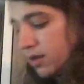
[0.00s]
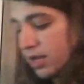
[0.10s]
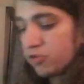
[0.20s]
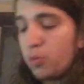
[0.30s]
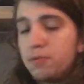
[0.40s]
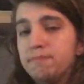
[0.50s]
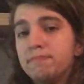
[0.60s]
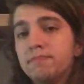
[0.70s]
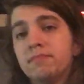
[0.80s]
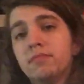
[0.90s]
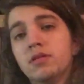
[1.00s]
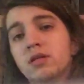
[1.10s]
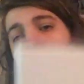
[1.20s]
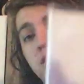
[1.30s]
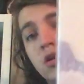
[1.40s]
Next one,
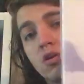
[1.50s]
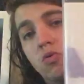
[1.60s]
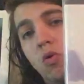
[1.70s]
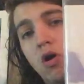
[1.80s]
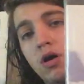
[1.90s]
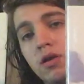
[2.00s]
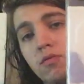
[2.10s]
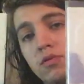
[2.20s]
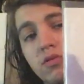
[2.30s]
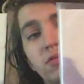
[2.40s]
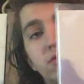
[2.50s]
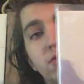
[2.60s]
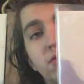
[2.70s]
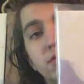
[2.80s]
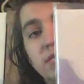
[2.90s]
Kauan with their
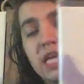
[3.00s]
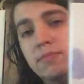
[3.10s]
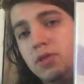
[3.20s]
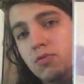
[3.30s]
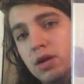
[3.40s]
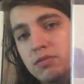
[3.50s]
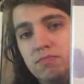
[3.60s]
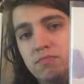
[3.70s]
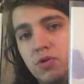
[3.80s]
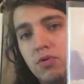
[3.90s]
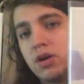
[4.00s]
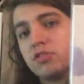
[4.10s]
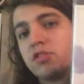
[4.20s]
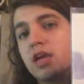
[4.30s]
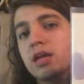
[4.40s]
debut, I don't know how to
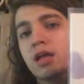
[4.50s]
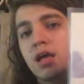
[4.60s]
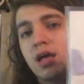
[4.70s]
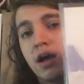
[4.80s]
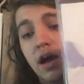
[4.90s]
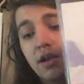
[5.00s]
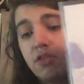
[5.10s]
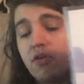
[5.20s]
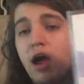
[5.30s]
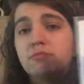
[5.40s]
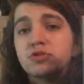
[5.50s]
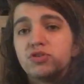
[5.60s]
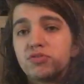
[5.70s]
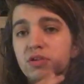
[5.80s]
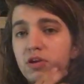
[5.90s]
say it. Another album
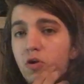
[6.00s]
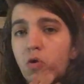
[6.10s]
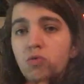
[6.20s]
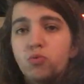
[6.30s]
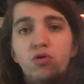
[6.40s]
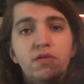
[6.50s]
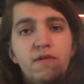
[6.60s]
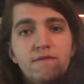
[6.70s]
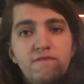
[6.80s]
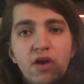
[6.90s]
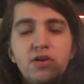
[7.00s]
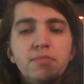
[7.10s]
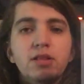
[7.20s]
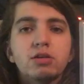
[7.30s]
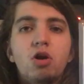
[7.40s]
just like Coldworld, very
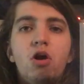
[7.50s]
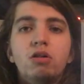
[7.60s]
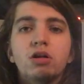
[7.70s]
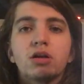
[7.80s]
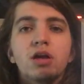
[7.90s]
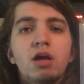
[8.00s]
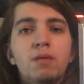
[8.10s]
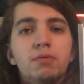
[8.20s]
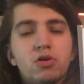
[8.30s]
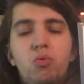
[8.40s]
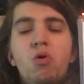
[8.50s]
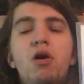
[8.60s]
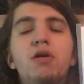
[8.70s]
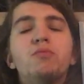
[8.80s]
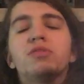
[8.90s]
melancholic, but
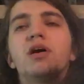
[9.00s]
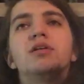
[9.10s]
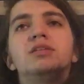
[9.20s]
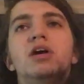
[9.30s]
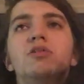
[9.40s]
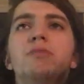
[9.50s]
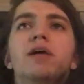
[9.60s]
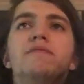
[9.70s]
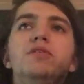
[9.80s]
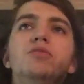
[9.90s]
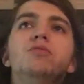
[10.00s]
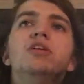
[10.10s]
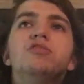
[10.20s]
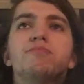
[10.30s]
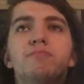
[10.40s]
Kauan, without a doubt in my view,
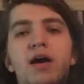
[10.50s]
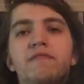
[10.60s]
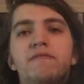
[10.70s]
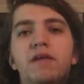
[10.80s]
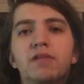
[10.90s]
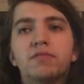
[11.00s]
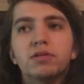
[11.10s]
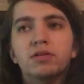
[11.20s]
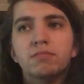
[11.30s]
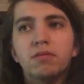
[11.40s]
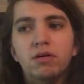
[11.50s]
is my favorite